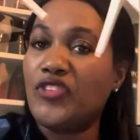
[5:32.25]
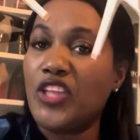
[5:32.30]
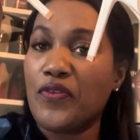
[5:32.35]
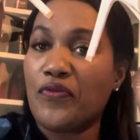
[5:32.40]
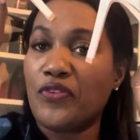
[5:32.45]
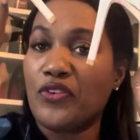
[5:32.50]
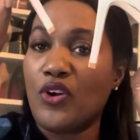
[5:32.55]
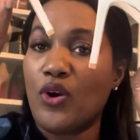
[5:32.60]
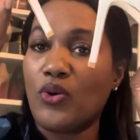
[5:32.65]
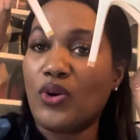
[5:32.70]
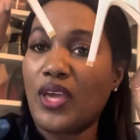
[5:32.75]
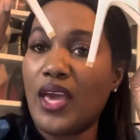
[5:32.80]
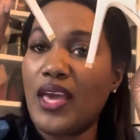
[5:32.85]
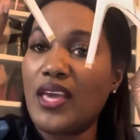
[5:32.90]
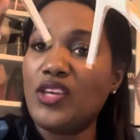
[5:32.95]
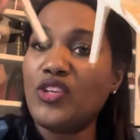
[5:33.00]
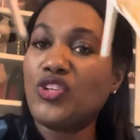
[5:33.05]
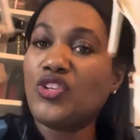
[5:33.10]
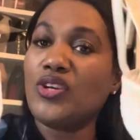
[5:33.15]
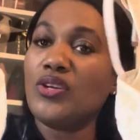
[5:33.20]
different
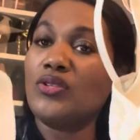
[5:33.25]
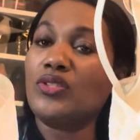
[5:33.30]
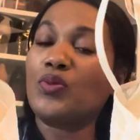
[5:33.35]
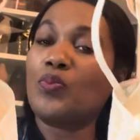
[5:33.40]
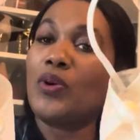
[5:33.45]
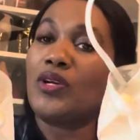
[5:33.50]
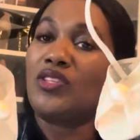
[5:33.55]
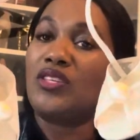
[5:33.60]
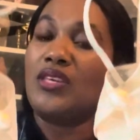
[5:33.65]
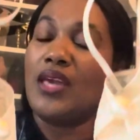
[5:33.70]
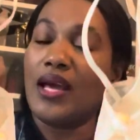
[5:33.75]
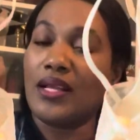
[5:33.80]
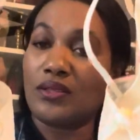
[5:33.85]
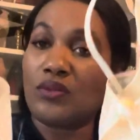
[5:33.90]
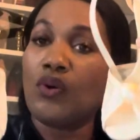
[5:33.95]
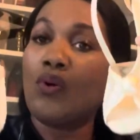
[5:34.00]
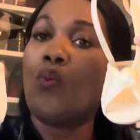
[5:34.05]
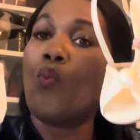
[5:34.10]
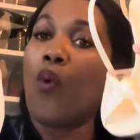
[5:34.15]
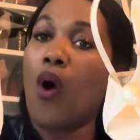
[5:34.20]
occasions, but
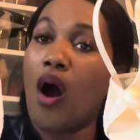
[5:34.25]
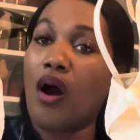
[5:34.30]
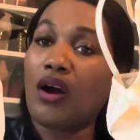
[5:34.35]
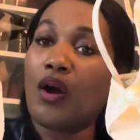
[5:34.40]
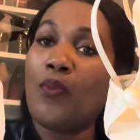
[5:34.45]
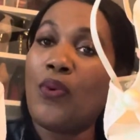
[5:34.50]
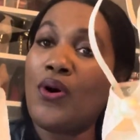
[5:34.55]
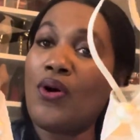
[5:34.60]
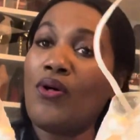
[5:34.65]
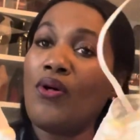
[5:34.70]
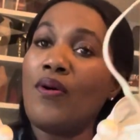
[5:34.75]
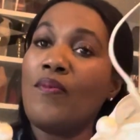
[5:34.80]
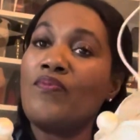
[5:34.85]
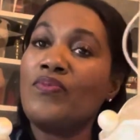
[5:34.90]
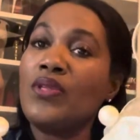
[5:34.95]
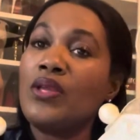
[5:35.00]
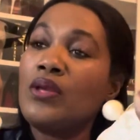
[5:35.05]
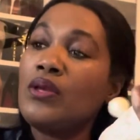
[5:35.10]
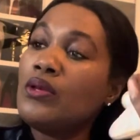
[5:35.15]
yet walkable.